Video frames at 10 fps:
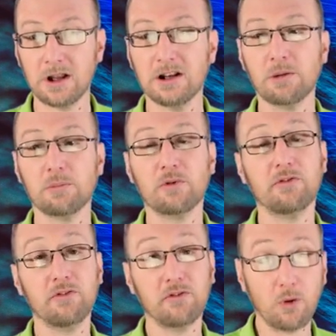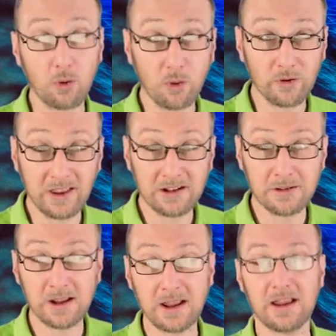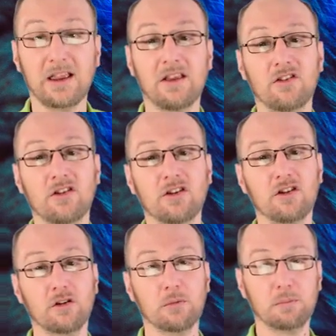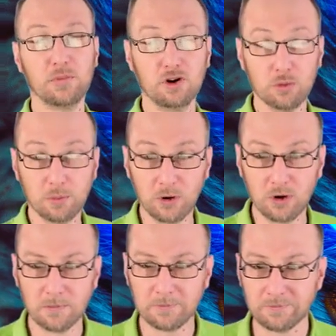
Number 4 then is the pupil.